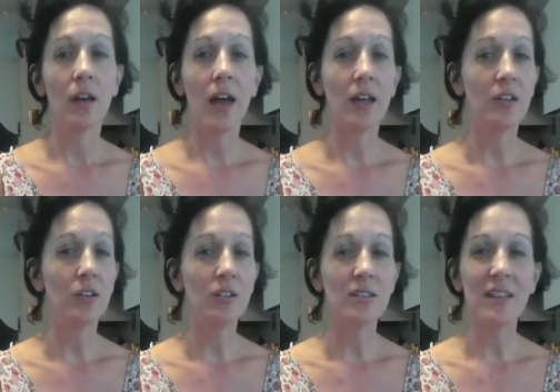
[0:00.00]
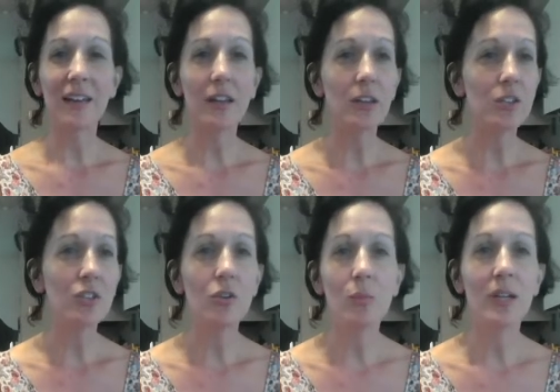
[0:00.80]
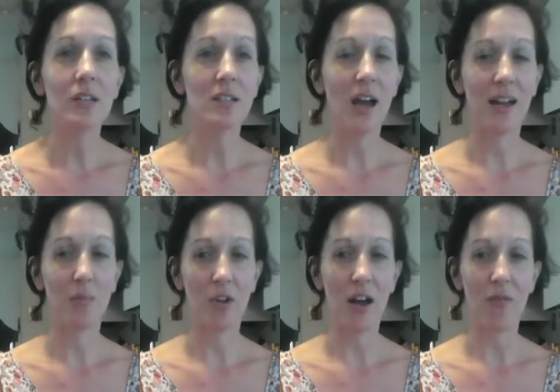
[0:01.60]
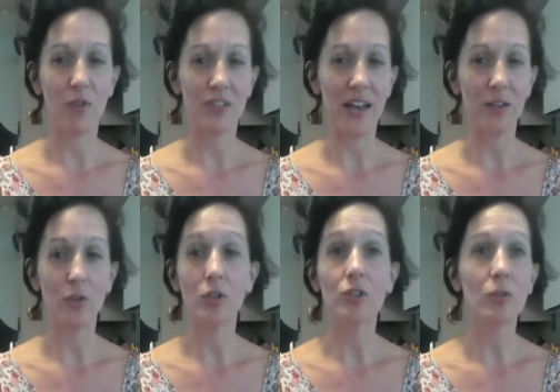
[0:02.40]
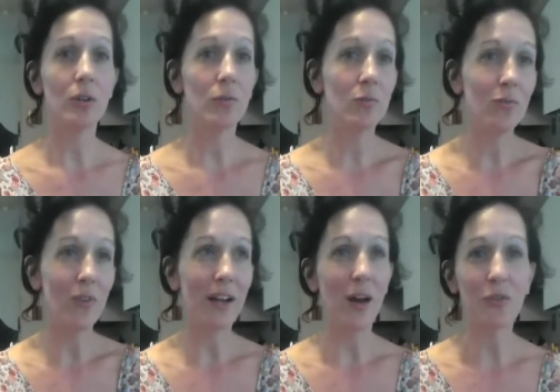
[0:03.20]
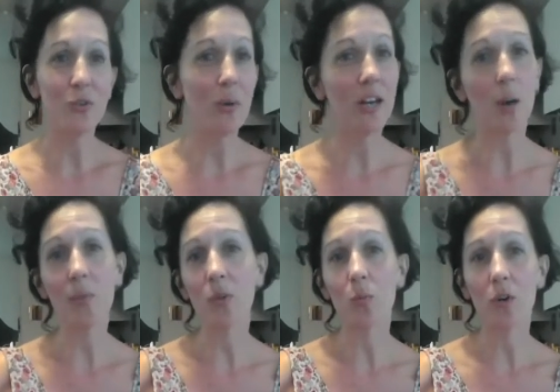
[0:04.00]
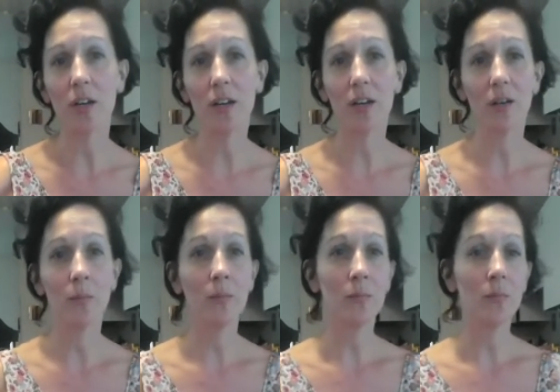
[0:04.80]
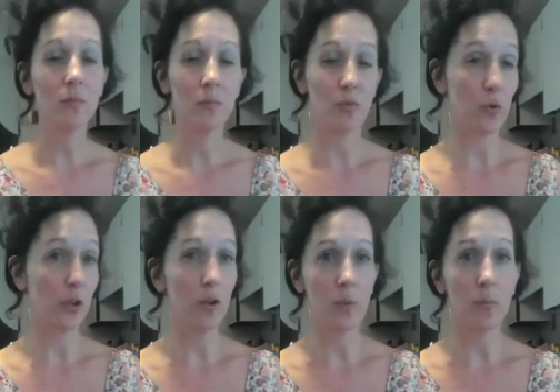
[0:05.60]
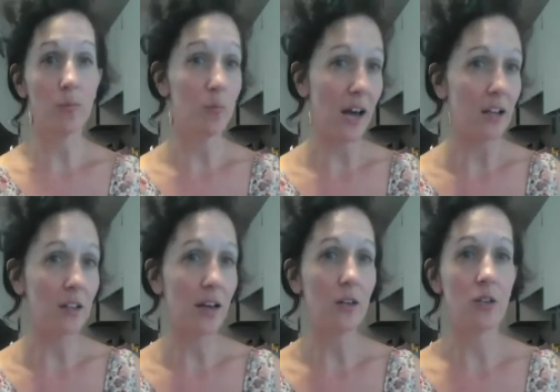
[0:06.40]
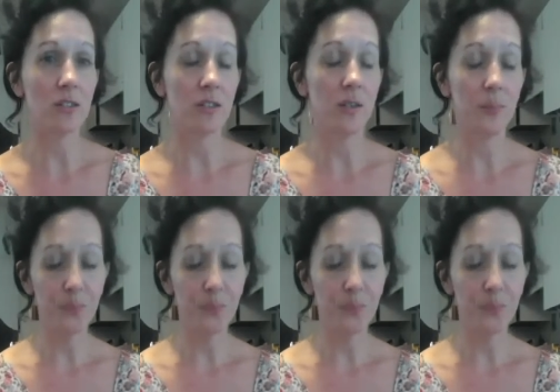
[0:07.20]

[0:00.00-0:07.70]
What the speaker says: and set like a 2-minute timer every day. You could do it right after you wake up in the morning, before you go to bed at night, go to sleep.